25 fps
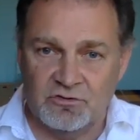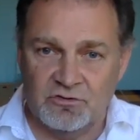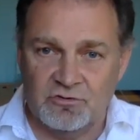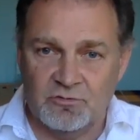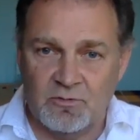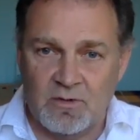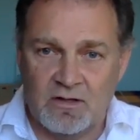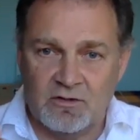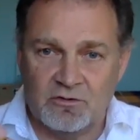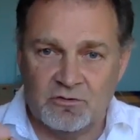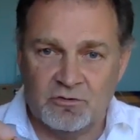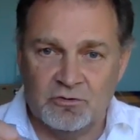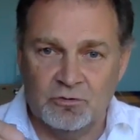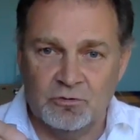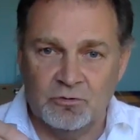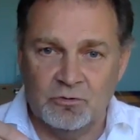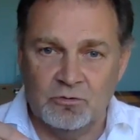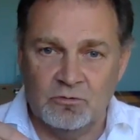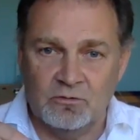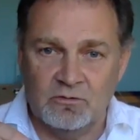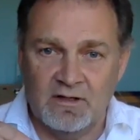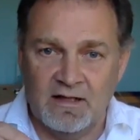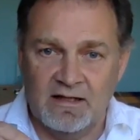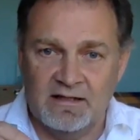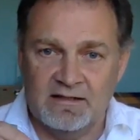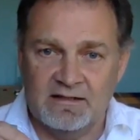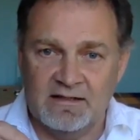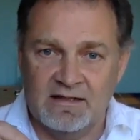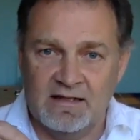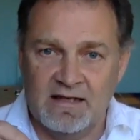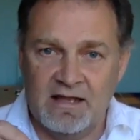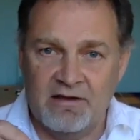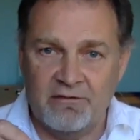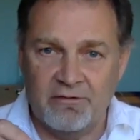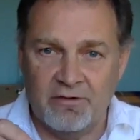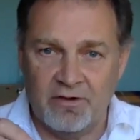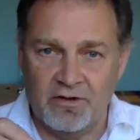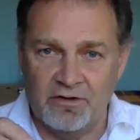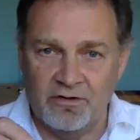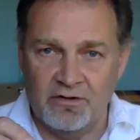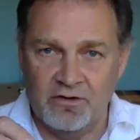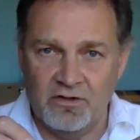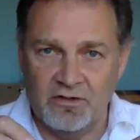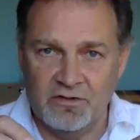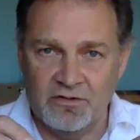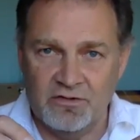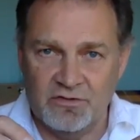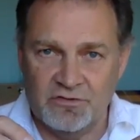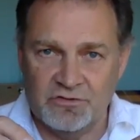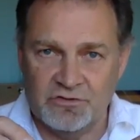Djwal Khul and Hilarion
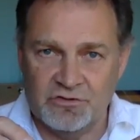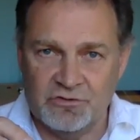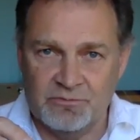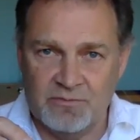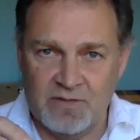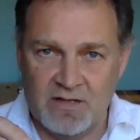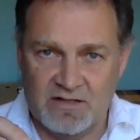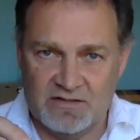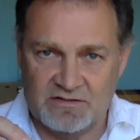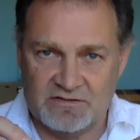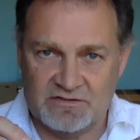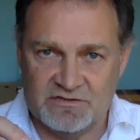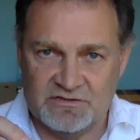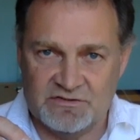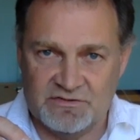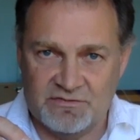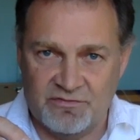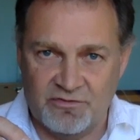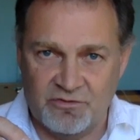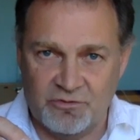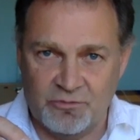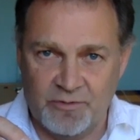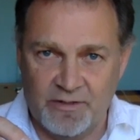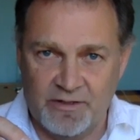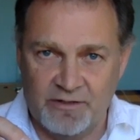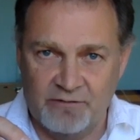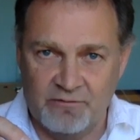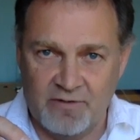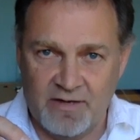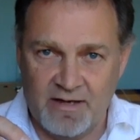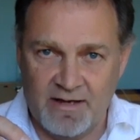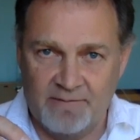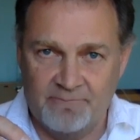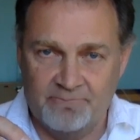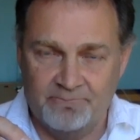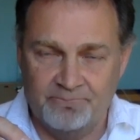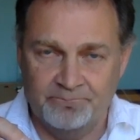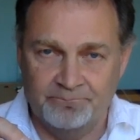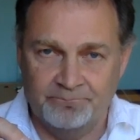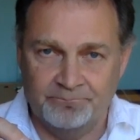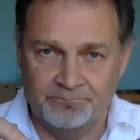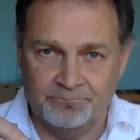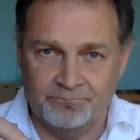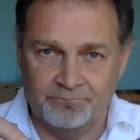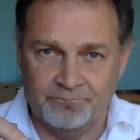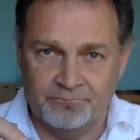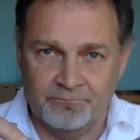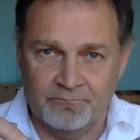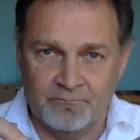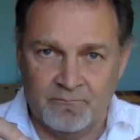are the two masters of the green ray.
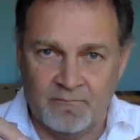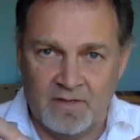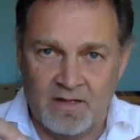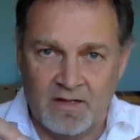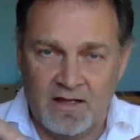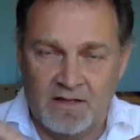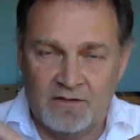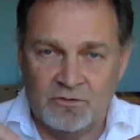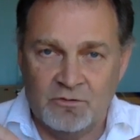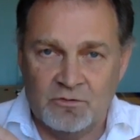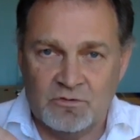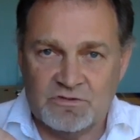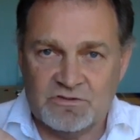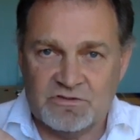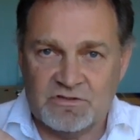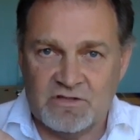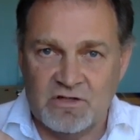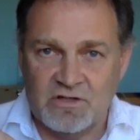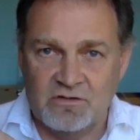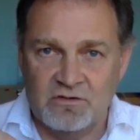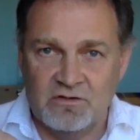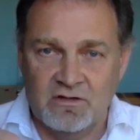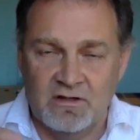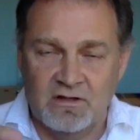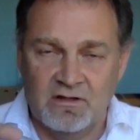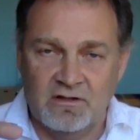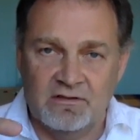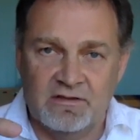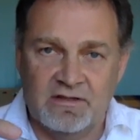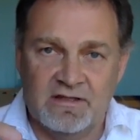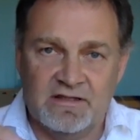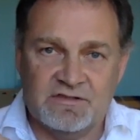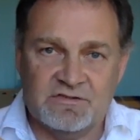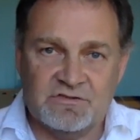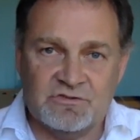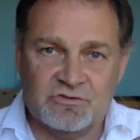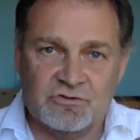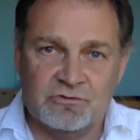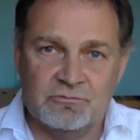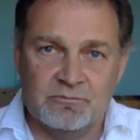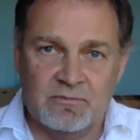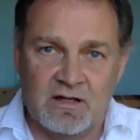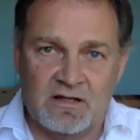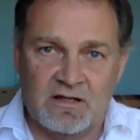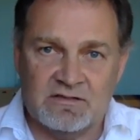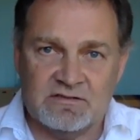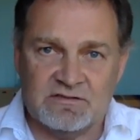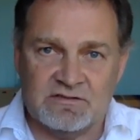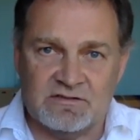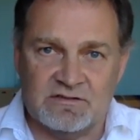And also, these two
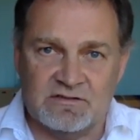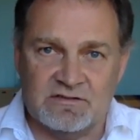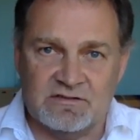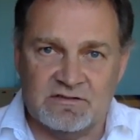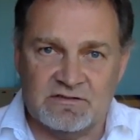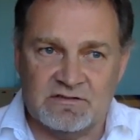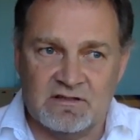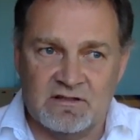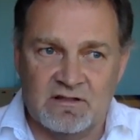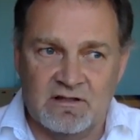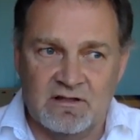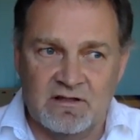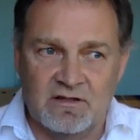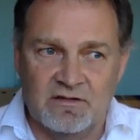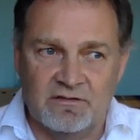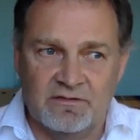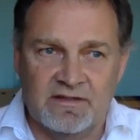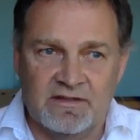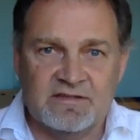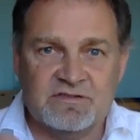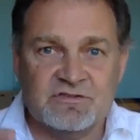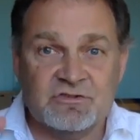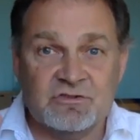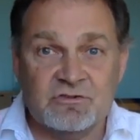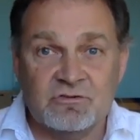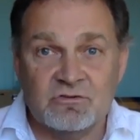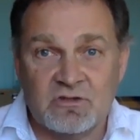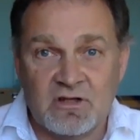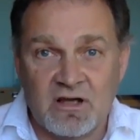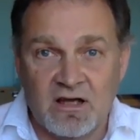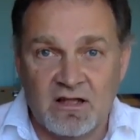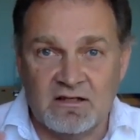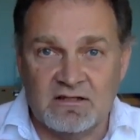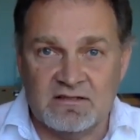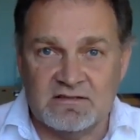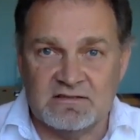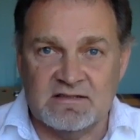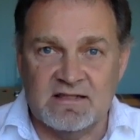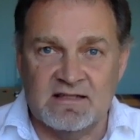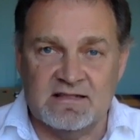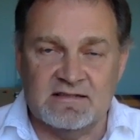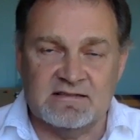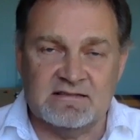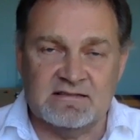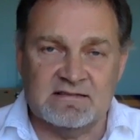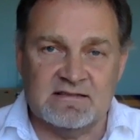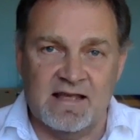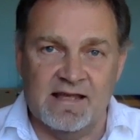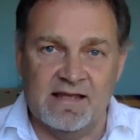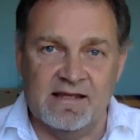masters, these two colors,
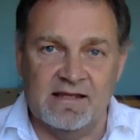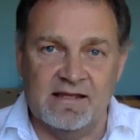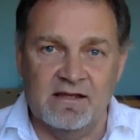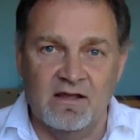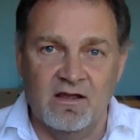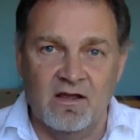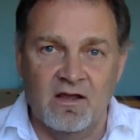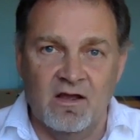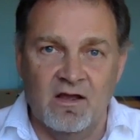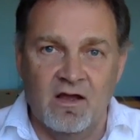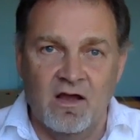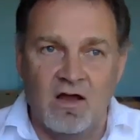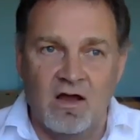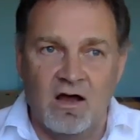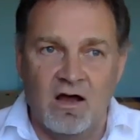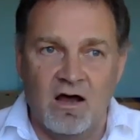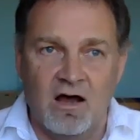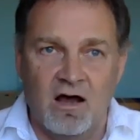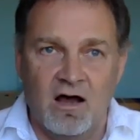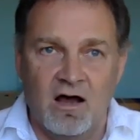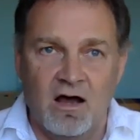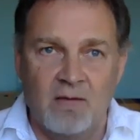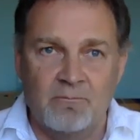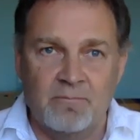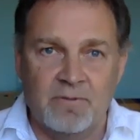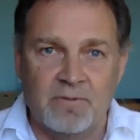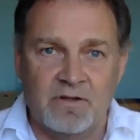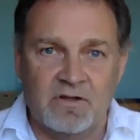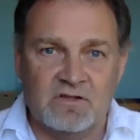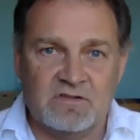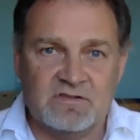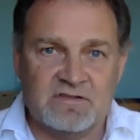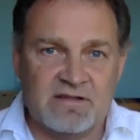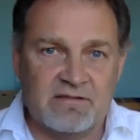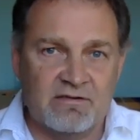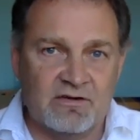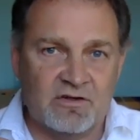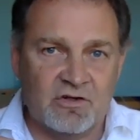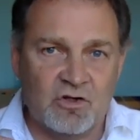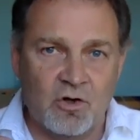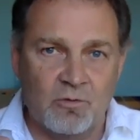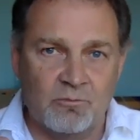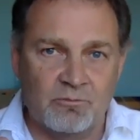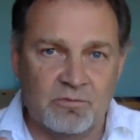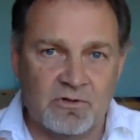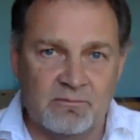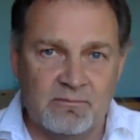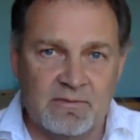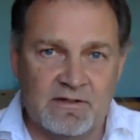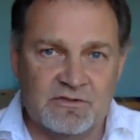let's say, because they're a
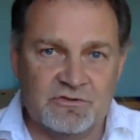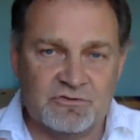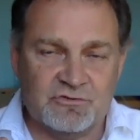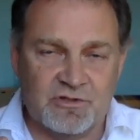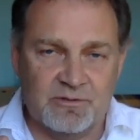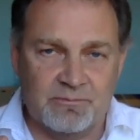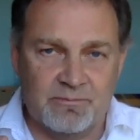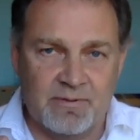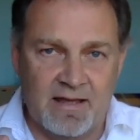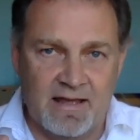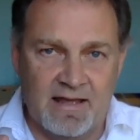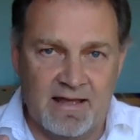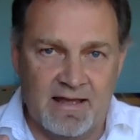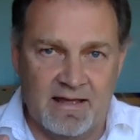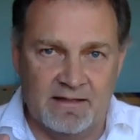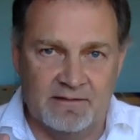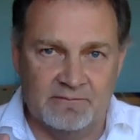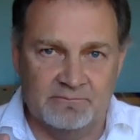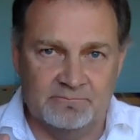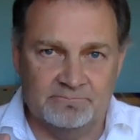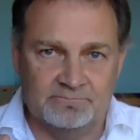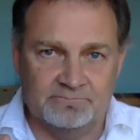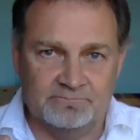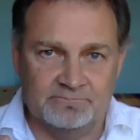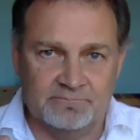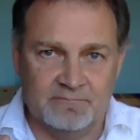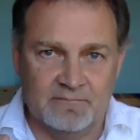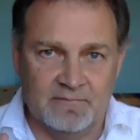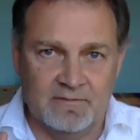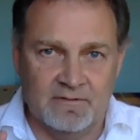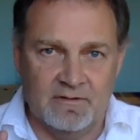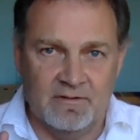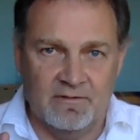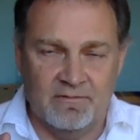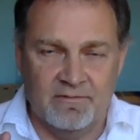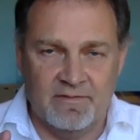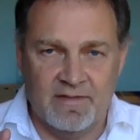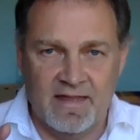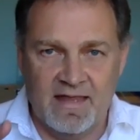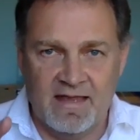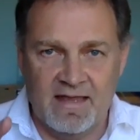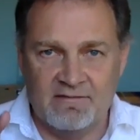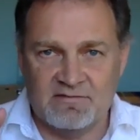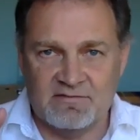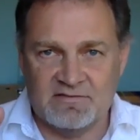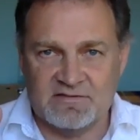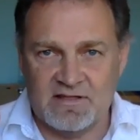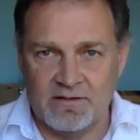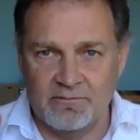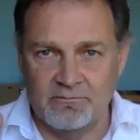complementary pair, they have
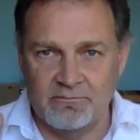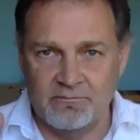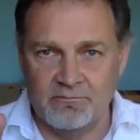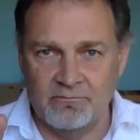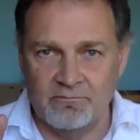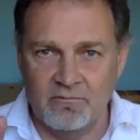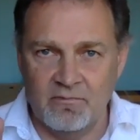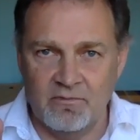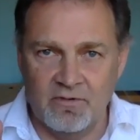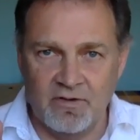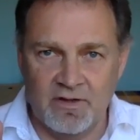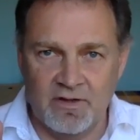some